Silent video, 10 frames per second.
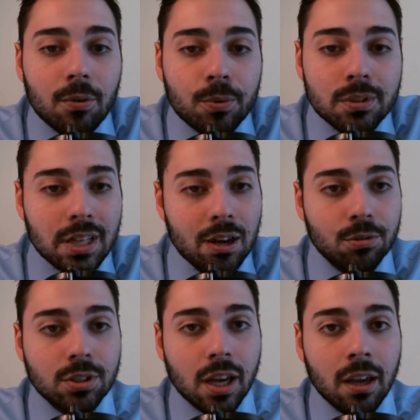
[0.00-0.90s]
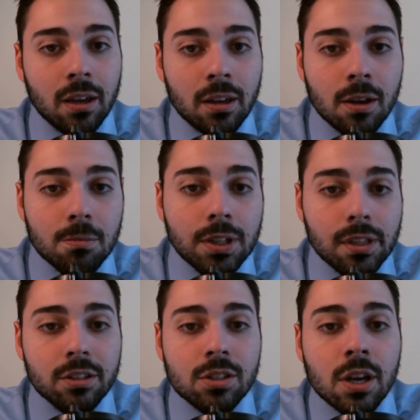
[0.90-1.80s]
with San Jose
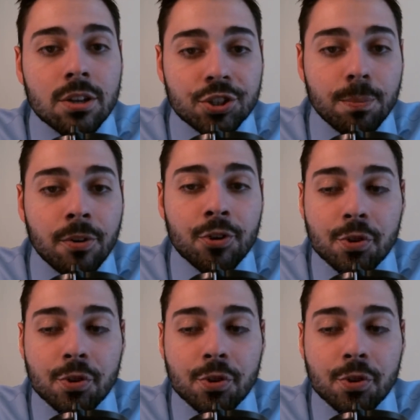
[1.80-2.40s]
because some of the